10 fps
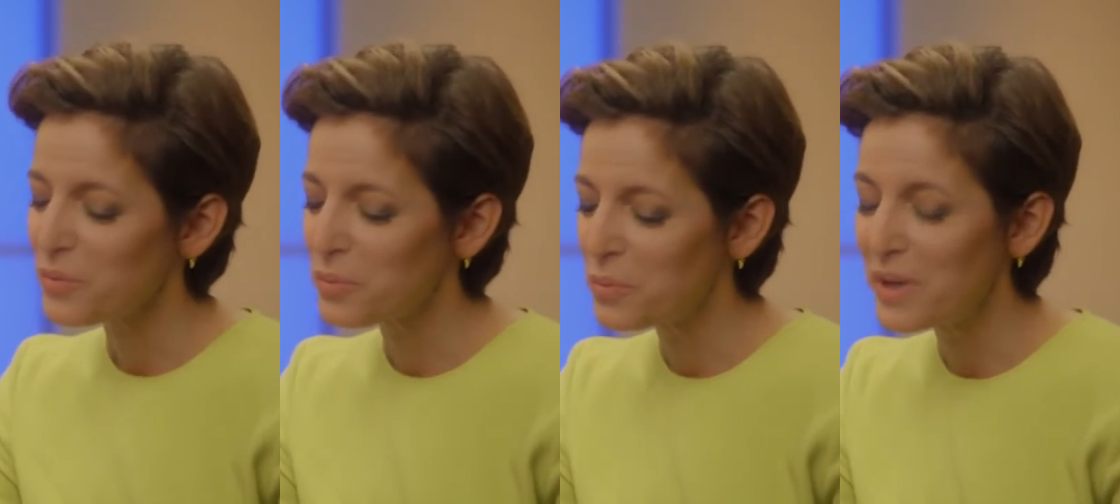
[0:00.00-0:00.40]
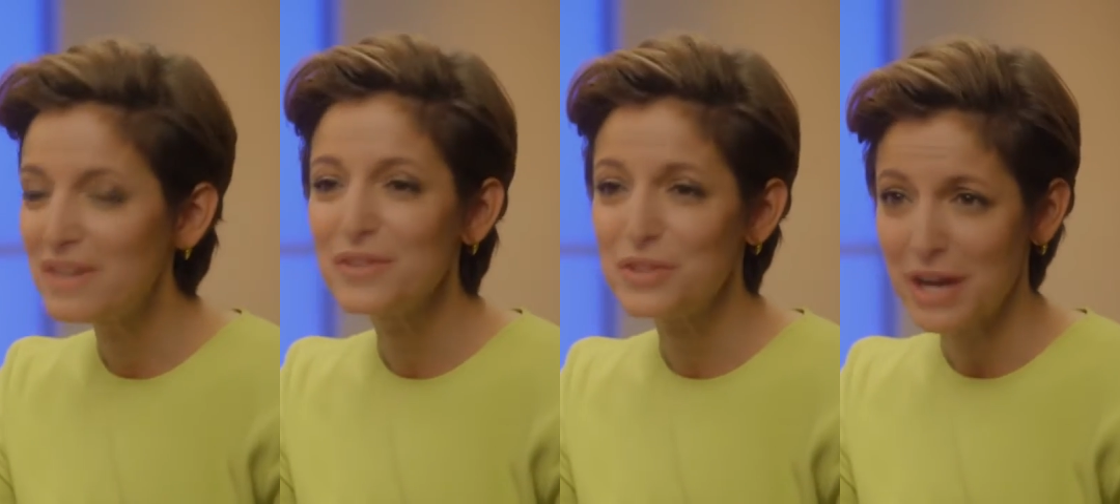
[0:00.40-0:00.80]
Now,
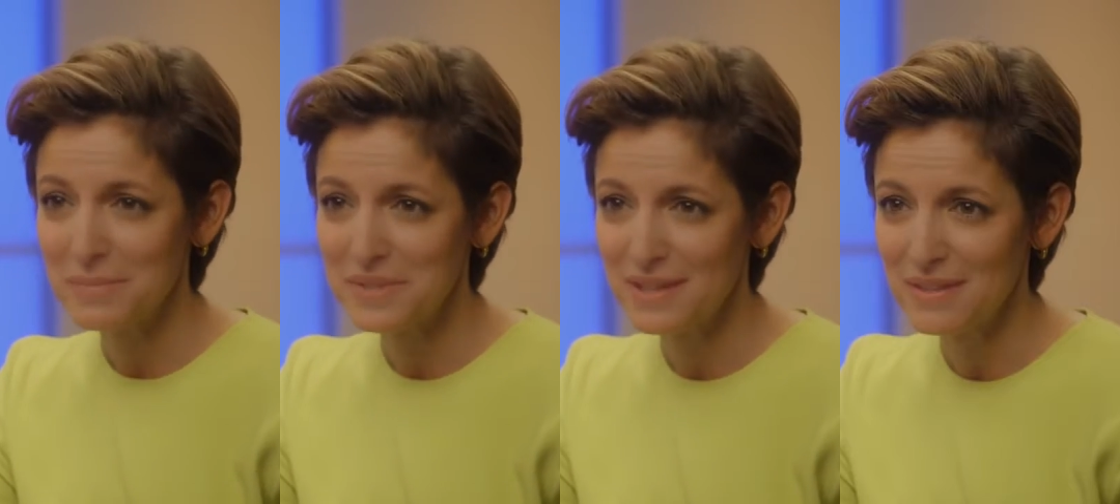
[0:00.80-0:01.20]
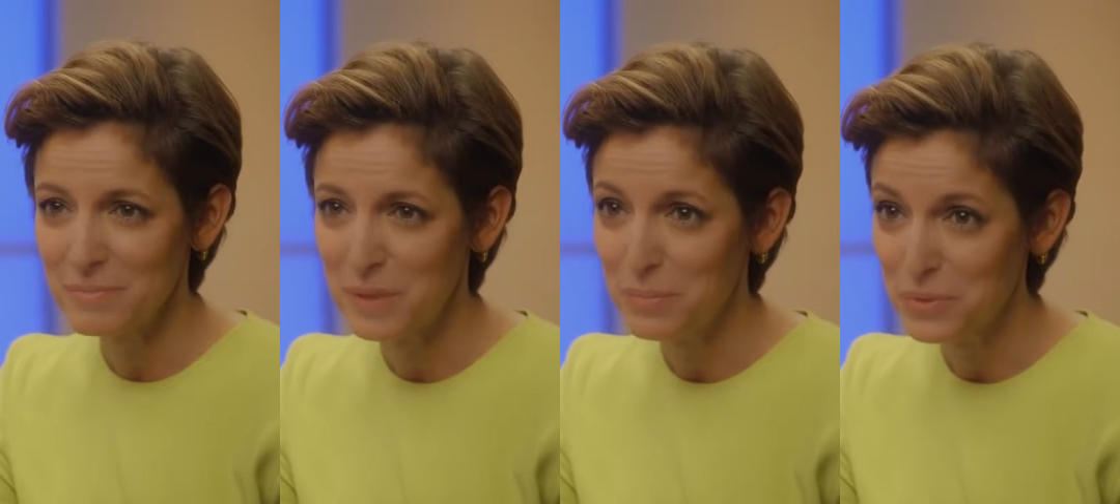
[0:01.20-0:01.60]
one of the jobs
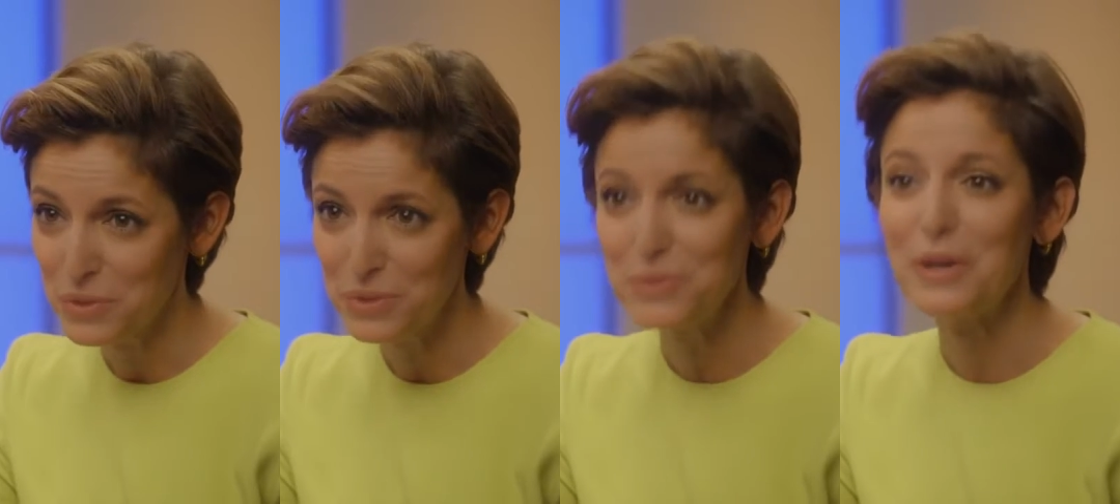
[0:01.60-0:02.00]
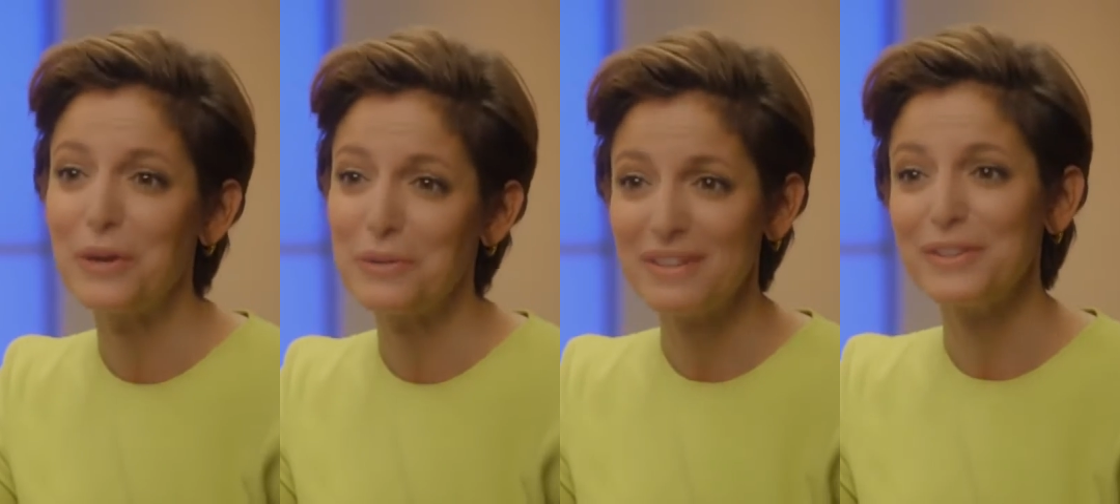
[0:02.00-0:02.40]
that people do
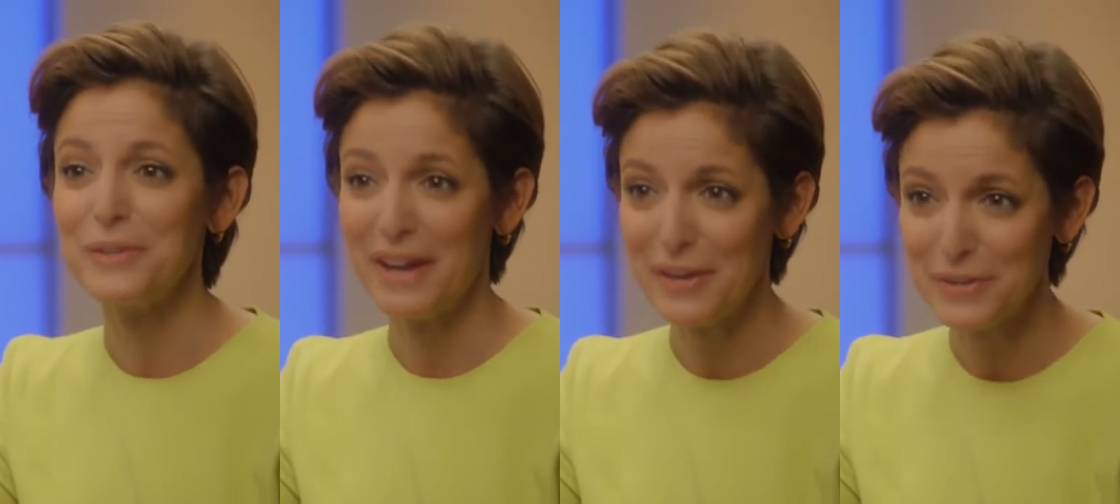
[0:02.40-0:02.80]
know that you